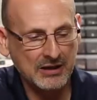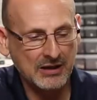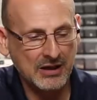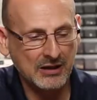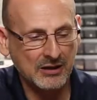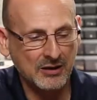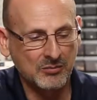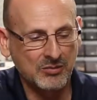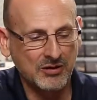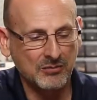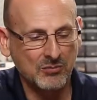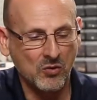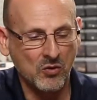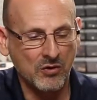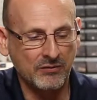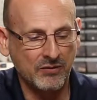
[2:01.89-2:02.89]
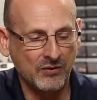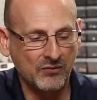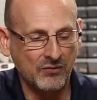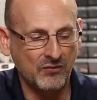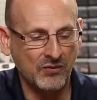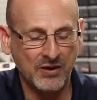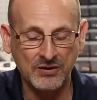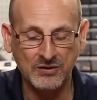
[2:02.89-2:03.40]
it a little bit more of a
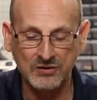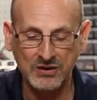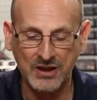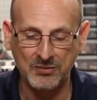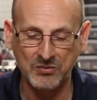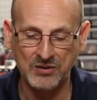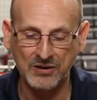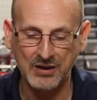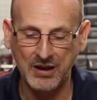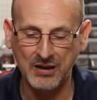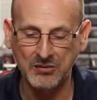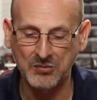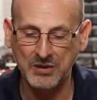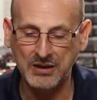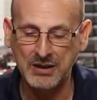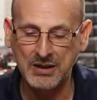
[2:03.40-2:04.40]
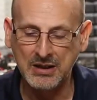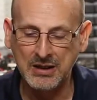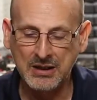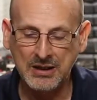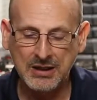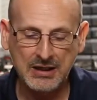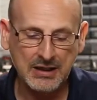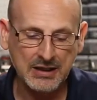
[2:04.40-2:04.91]
fun type of thing. But
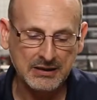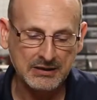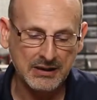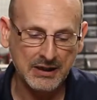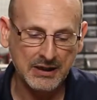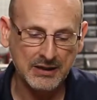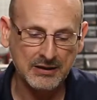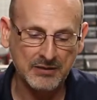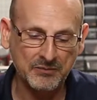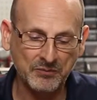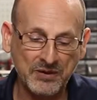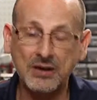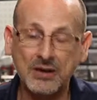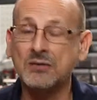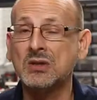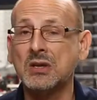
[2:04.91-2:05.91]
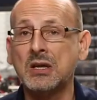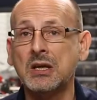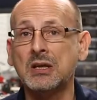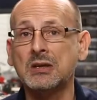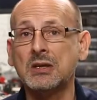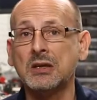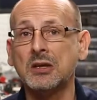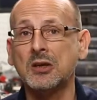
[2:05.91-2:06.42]
it um, gives the
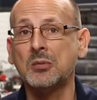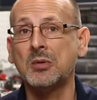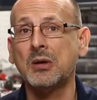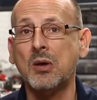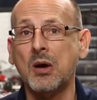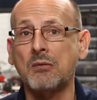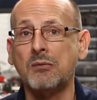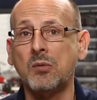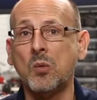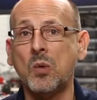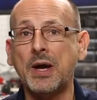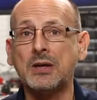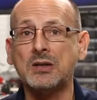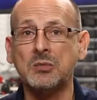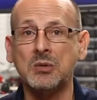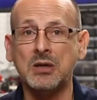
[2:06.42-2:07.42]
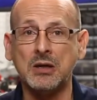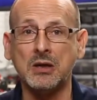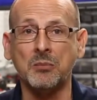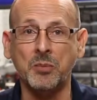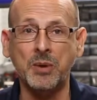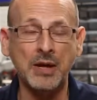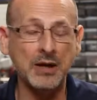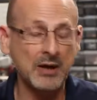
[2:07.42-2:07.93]
kids a little bit of a way to be
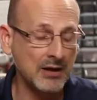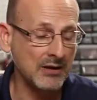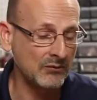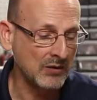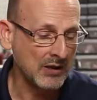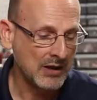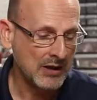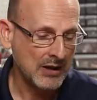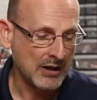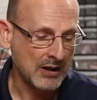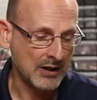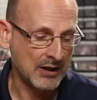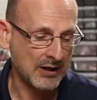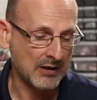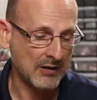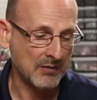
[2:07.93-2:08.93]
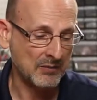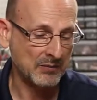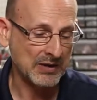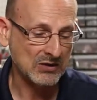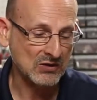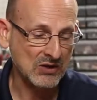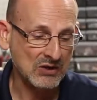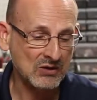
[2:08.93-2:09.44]
competitive. Um,
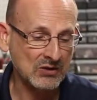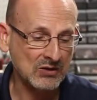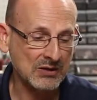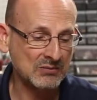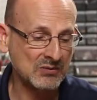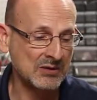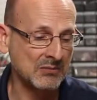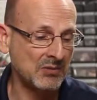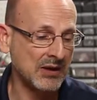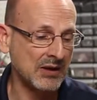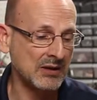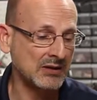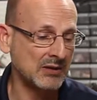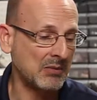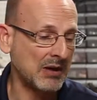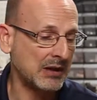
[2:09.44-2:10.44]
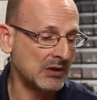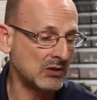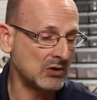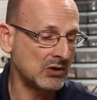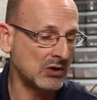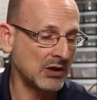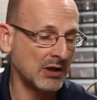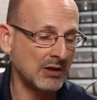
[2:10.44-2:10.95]
it teaches them some things about
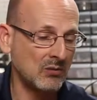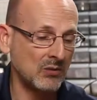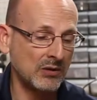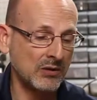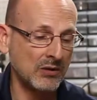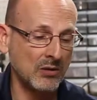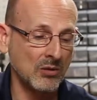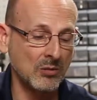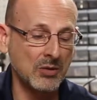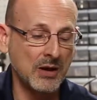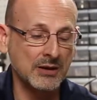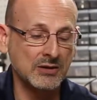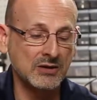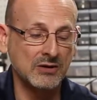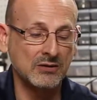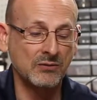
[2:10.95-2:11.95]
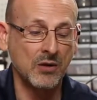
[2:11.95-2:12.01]
engineering with their robots as